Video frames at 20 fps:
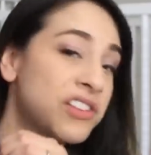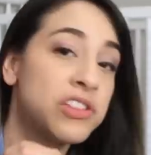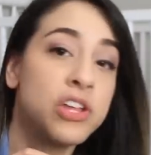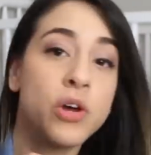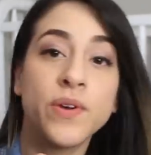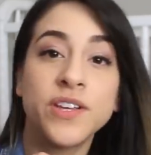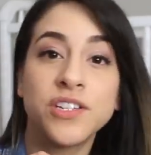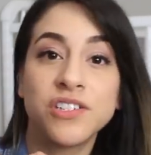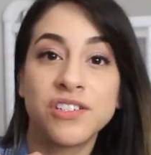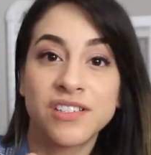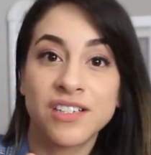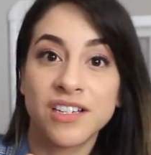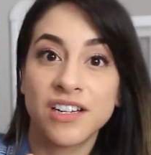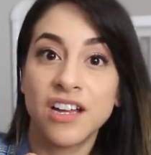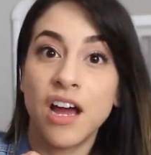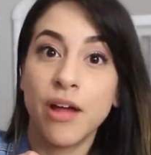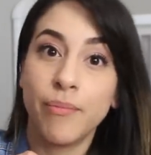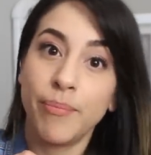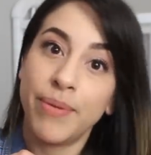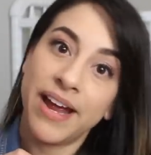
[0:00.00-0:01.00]
Chloe's just
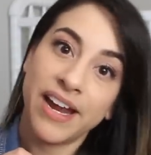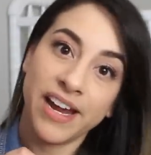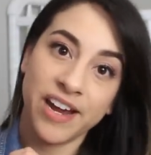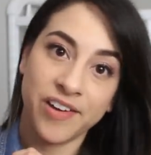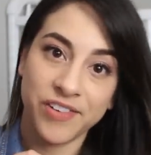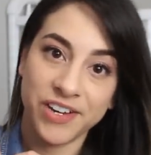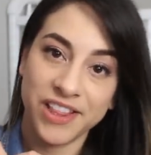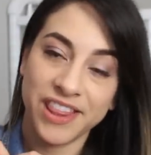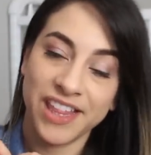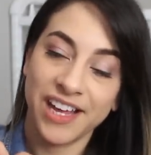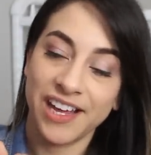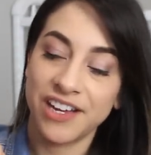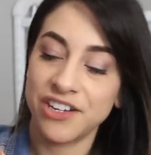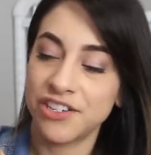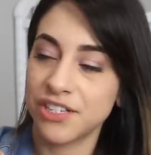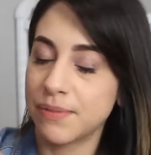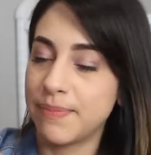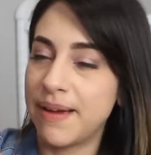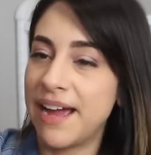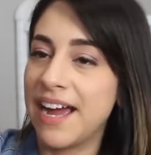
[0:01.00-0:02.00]
gonna unpack everything I
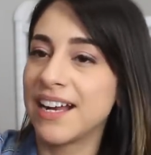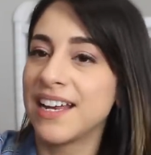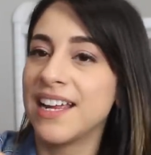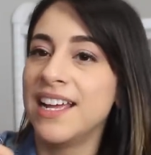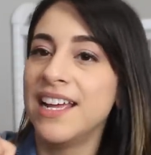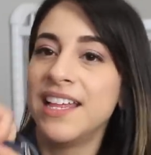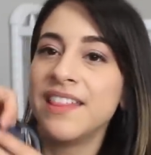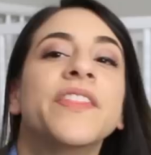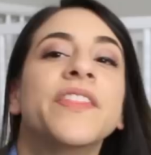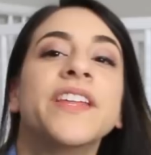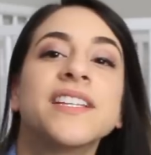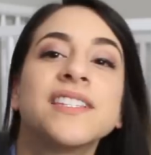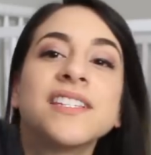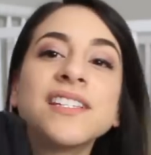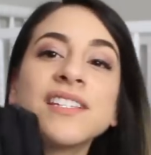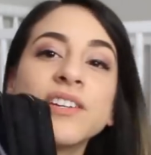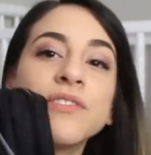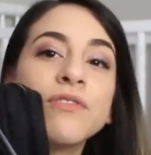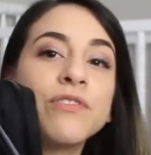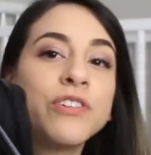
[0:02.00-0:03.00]
just packed. This
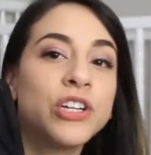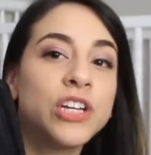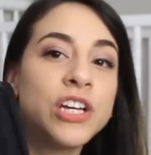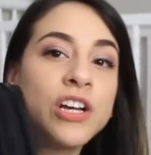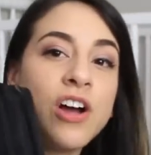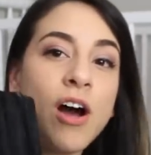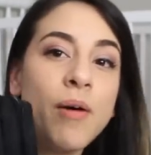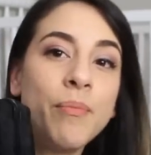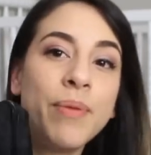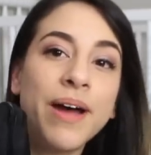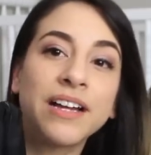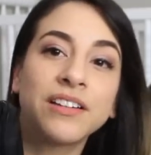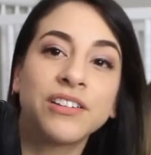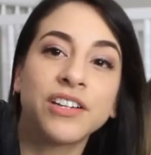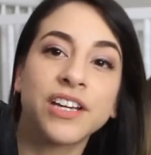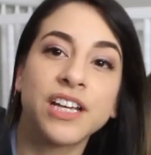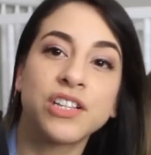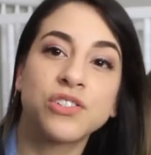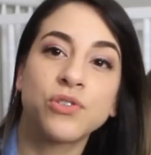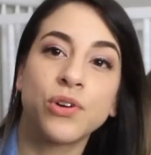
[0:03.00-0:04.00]
is a really compact
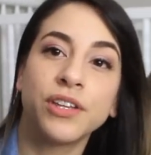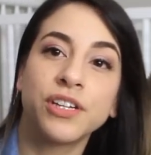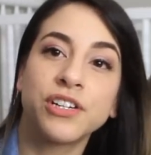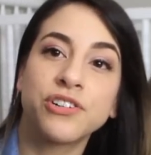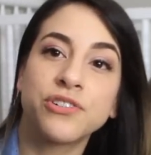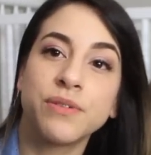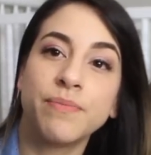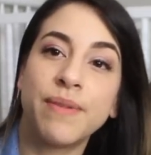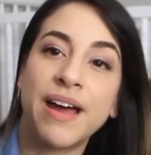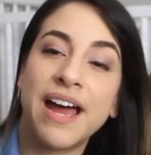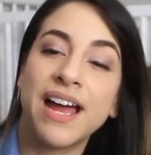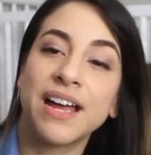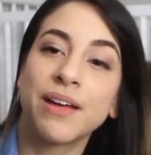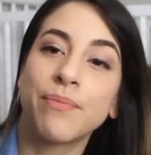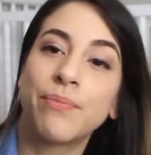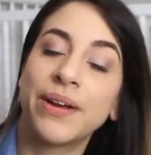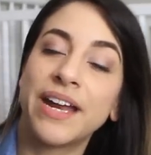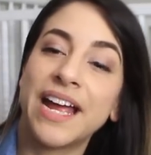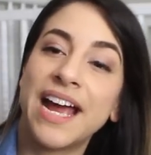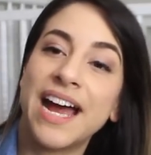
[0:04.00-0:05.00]
looking toiletry
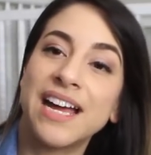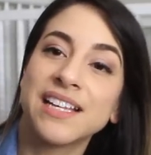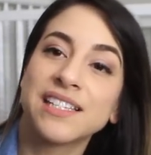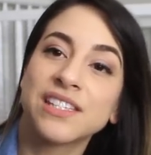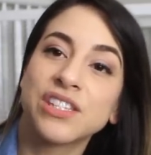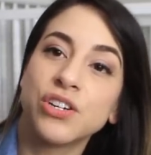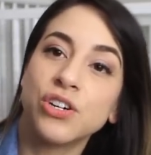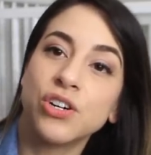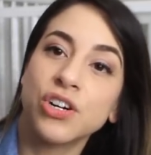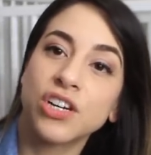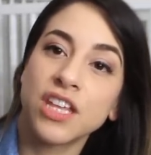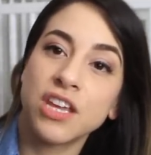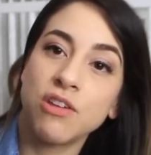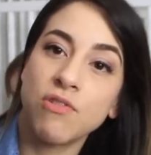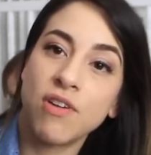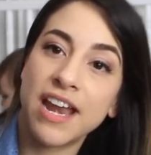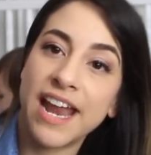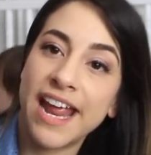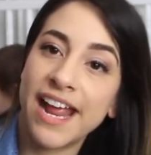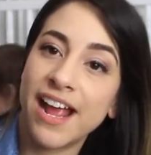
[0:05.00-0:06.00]
bag, but it has the hook that
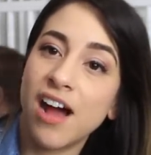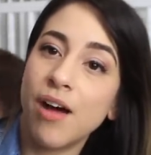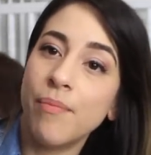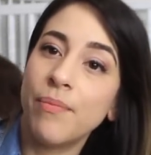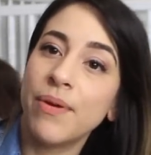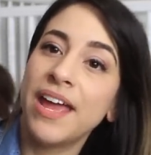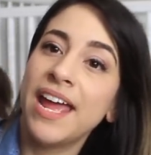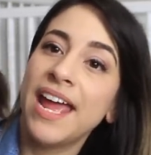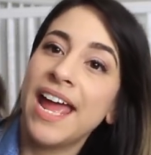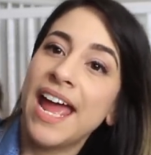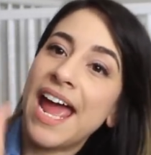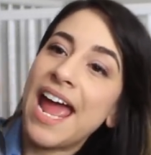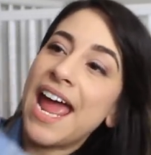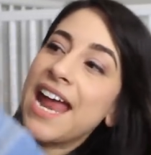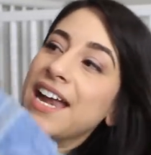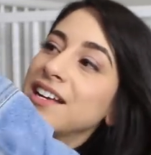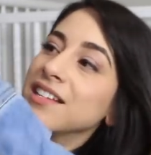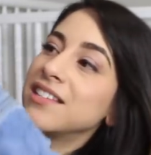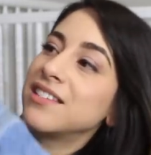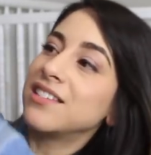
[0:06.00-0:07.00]
you can hang up
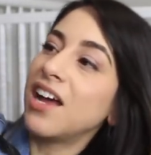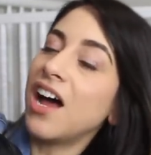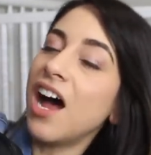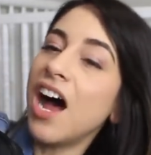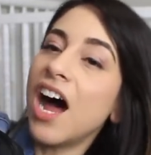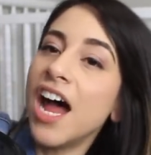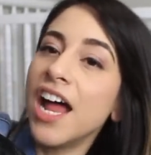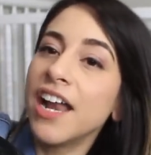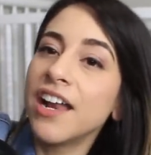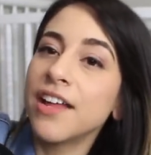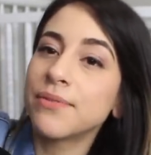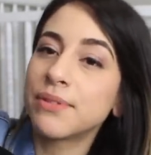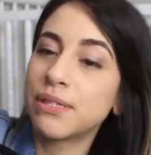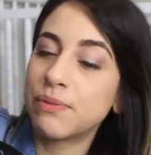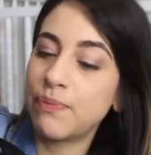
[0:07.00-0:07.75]
and a ton of